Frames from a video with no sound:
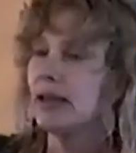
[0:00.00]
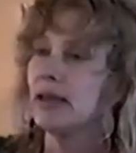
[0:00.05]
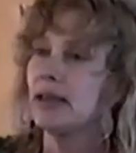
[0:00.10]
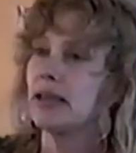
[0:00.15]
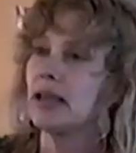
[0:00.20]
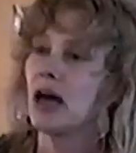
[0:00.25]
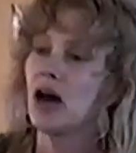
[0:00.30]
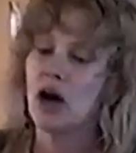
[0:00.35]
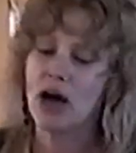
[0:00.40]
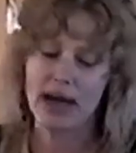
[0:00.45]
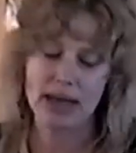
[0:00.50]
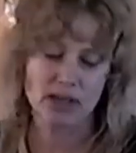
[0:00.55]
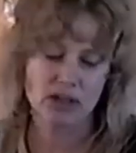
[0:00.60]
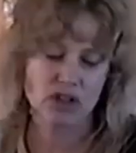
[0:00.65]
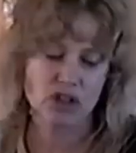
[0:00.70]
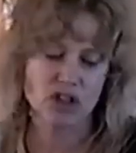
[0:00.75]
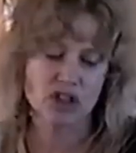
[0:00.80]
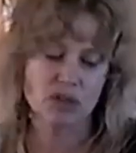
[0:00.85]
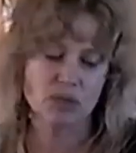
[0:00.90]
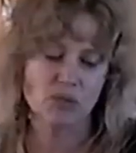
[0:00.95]
Now, I
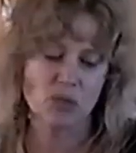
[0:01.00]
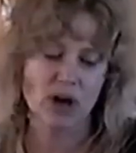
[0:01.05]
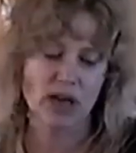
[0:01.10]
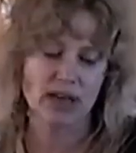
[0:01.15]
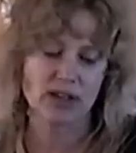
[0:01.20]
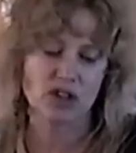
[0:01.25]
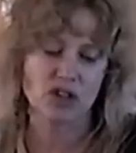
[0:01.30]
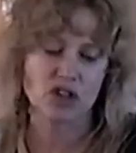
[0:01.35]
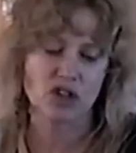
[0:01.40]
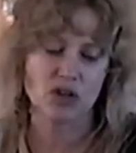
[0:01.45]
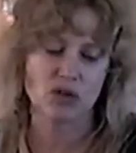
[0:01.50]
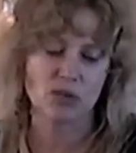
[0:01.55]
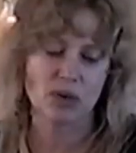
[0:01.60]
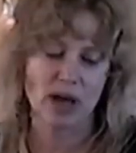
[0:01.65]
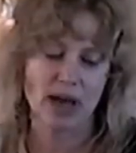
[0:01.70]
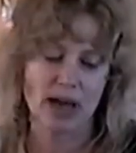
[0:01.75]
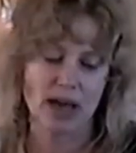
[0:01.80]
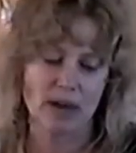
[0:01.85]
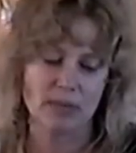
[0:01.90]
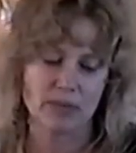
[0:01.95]
just wanted
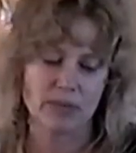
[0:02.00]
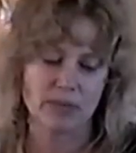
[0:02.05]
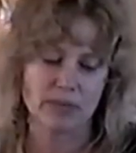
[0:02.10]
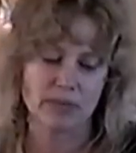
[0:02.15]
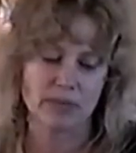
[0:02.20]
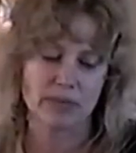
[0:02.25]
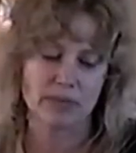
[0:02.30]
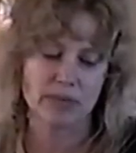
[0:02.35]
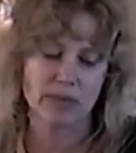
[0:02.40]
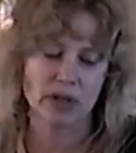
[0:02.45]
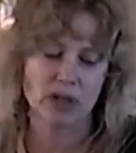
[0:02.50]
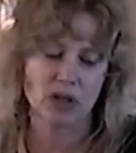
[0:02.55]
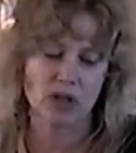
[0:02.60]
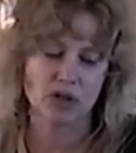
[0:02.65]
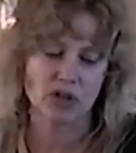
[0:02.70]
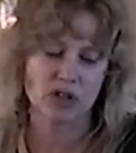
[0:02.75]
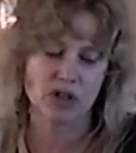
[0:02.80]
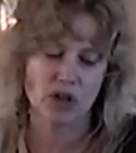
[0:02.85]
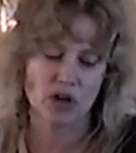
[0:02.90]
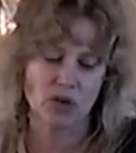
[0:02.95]
to, um, you
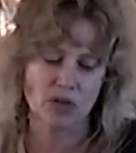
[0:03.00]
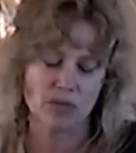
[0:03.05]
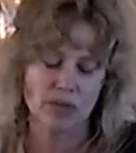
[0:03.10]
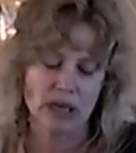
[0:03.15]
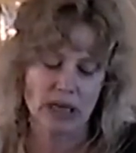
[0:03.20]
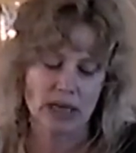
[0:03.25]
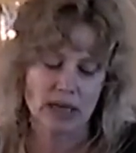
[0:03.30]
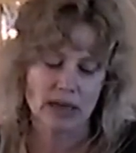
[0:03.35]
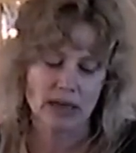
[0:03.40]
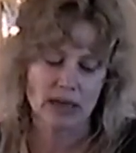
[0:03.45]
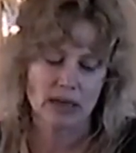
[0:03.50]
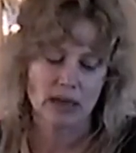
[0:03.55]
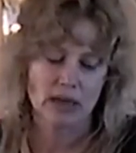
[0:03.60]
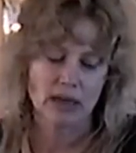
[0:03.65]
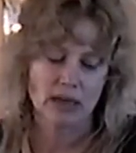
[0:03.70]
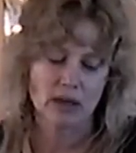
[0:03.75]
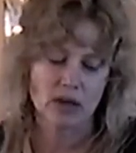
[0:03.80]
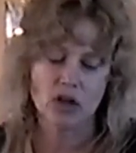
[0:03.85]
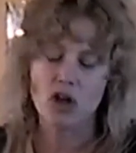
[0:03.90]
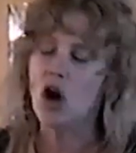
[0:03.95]
know, so
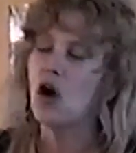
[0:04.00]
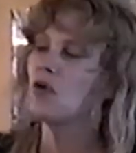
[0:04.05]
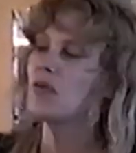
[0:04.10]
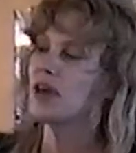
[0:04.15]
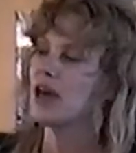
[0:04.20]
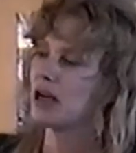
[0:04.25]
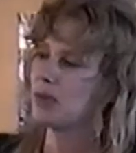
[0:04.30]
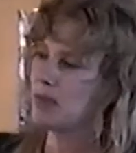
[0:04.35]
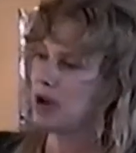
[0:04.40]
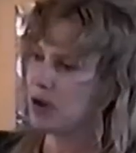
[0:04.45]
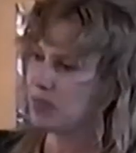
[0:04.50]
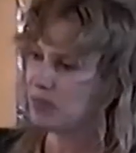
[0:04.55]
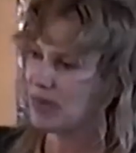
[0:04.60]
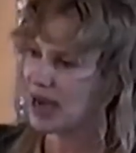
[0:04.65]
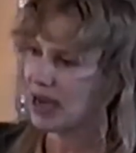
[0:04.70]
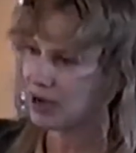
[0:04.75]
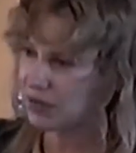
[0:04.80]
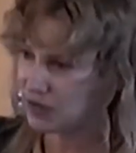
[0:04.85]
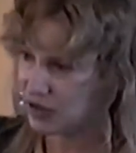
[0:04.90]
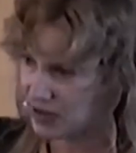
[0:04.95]
know that about
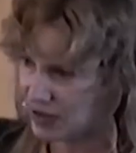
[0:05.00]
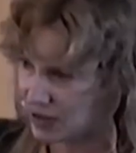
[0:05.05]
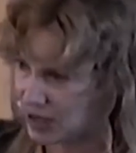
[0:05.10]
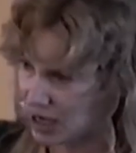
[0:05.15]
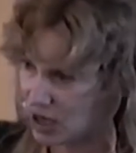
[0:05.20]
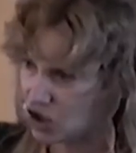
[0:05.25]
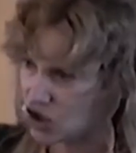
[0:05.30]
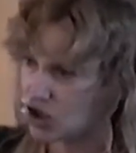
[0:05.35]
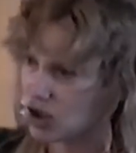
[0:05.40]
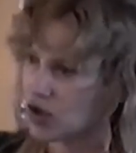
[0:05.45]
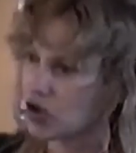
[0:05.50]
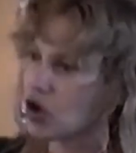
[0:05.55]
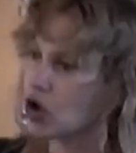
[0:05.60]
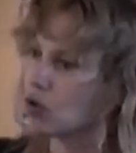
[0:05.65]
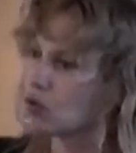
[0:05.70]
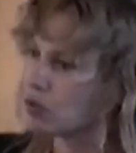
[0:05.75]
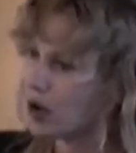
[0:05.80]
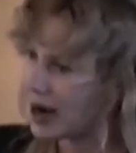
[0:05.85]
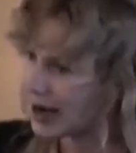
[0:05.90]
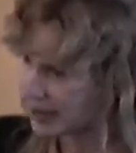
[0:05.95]
manifestation, your
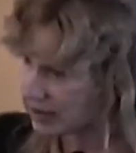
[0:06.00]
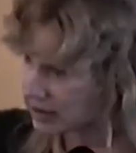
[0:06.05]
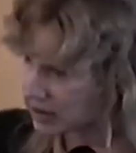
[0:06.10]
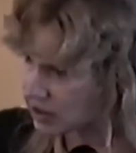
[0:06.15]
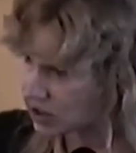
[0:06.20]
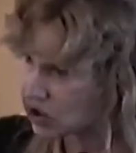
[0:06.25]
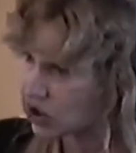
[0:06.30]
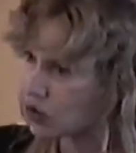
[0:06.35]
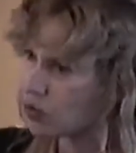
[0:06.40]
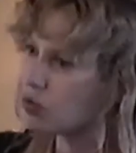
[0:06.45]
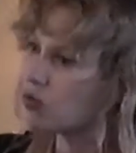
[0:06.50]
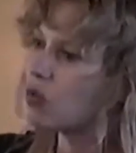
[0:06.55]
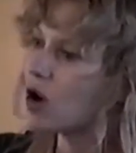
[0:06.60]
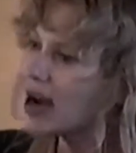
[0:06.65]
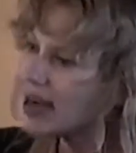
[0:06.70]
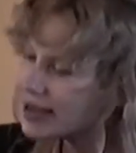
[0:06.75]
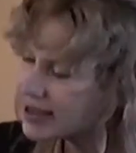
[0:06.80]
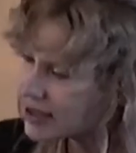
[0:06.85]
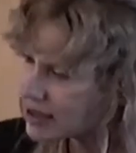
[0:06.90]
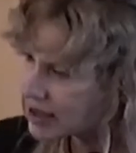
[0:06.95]
rights, your
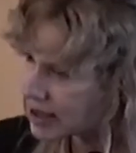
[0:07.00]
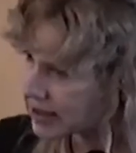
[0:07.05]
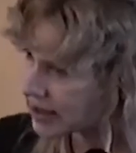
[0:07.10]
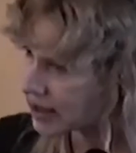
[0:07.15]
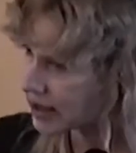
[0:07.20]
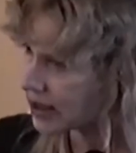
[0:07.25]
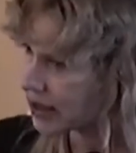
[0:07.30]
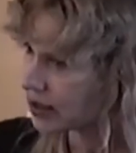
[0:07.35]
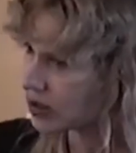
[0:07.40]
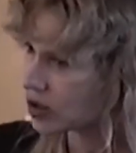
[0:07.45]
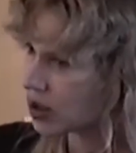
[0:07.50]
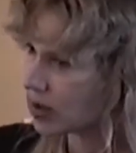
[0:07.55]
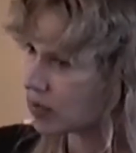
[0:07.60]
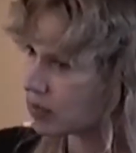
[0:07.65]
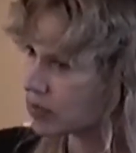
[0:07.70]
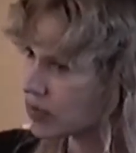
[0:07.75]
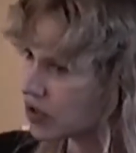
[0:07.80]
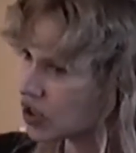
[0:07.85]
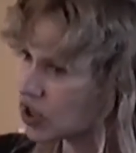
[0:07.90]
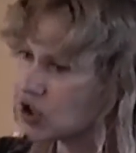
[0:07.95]
rights to the kingdom.
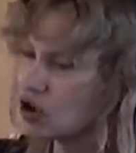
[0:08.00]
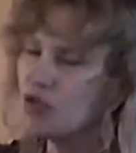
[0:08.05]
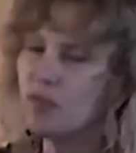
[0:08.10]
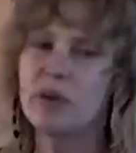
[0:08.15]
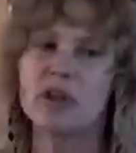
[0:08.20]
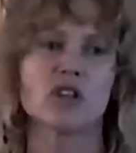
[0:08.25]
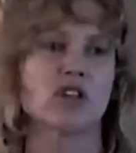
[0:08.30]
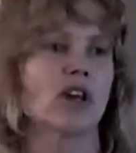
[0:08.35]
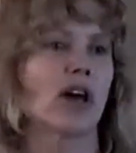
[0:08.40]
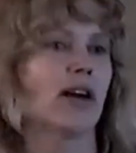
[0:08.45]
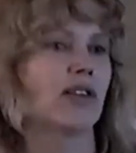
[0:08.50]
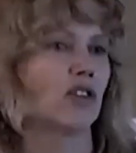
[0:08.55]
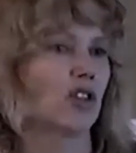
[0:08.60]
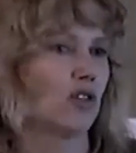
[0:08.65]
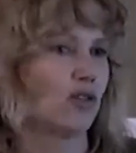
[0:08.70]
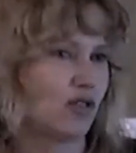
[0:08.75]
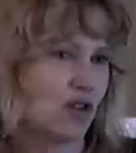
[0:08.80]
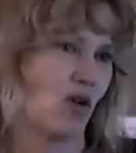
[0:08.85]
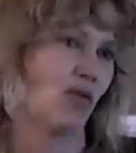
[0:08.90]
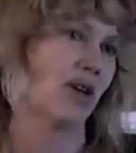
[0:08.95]
You've been taught
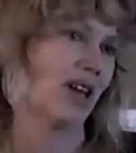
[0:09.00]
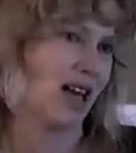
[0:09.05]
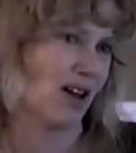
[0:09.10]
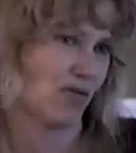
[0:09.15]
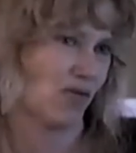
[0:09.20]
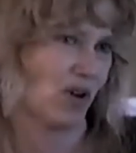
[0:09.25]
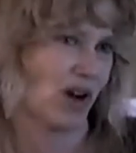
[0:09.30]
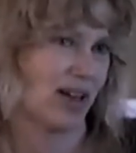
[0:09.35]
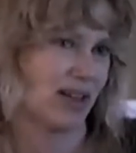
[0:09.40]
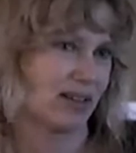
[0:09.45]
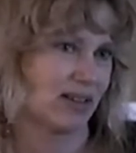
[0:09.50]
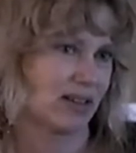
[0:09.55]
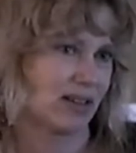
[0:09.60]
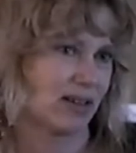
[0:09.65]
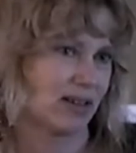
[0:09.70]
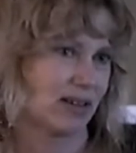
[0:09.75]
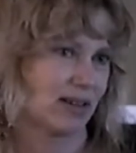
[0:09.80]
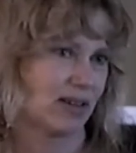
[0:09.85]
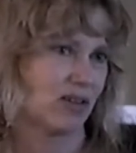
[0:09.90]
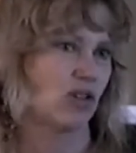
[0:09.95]
you don't have rights.
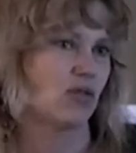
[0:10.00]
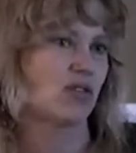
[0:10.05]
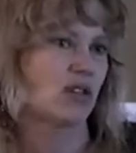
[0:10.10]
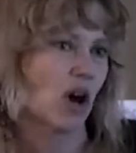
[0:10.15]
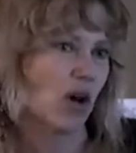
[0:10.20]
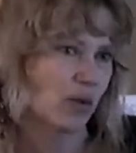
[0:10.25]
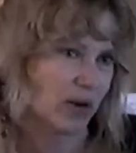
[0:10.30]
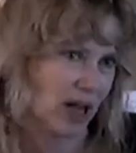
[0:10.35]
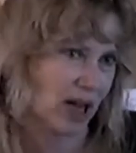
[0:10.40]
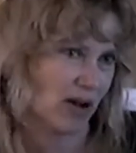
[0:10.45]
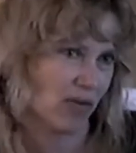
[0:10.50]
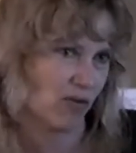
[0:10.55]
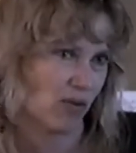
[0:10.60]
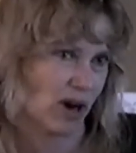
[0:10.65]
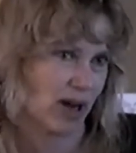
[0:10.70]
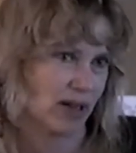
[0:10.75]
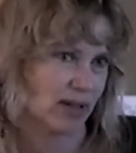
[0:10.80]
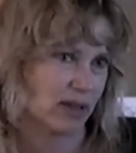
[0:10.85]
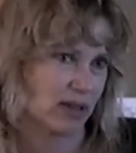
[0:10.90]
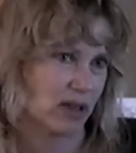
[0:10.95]
You don't have
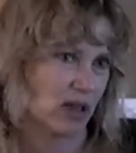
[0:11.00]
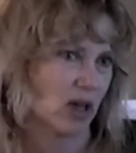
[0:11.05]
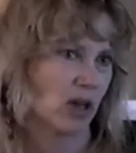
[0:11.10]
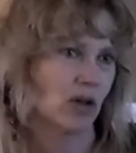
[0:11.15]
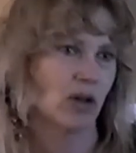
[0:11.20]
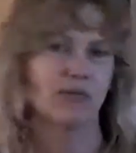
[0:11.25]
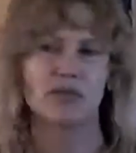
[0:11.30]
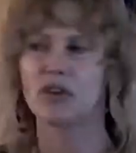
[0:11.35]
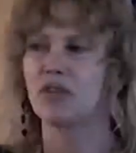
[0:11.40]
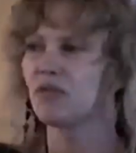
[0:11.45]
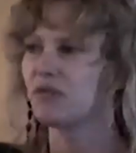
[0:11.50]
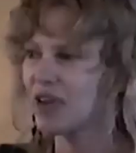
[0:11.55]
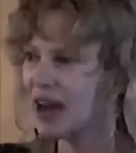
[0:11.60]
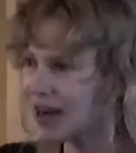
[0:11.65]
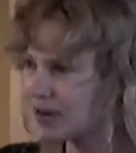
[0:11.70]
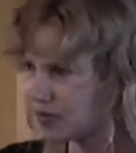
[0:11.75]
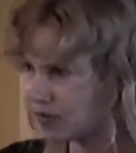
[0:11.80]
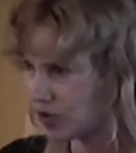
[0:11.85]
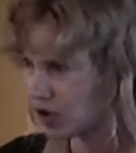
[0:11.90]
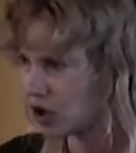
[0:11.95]
rights. You have to
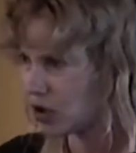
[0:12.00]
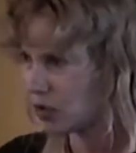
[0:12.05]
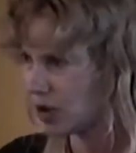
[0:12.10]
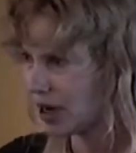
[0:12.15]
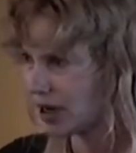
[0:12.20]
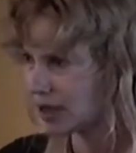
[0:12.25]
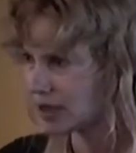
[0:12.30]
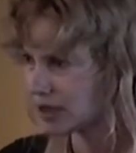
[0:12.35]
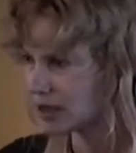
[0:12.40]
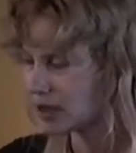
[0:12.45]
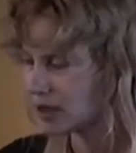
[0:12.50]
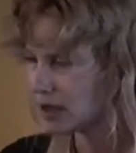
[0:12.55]
fight for your rights.